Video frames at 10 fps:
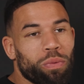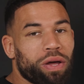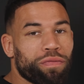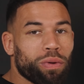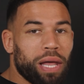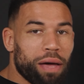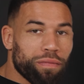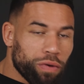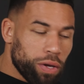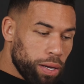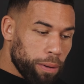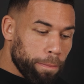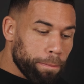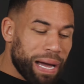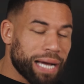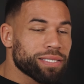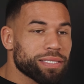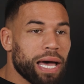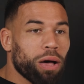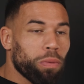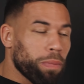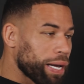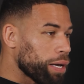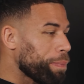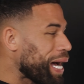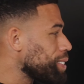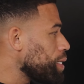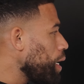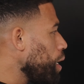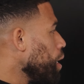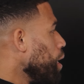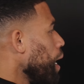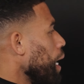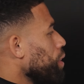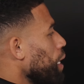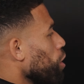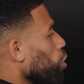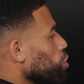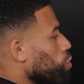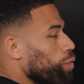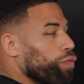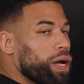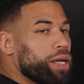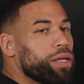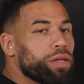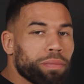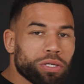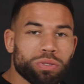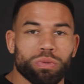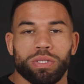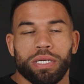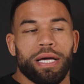When I feel like I've maxed out my capacity, I'd then go into refining the muscles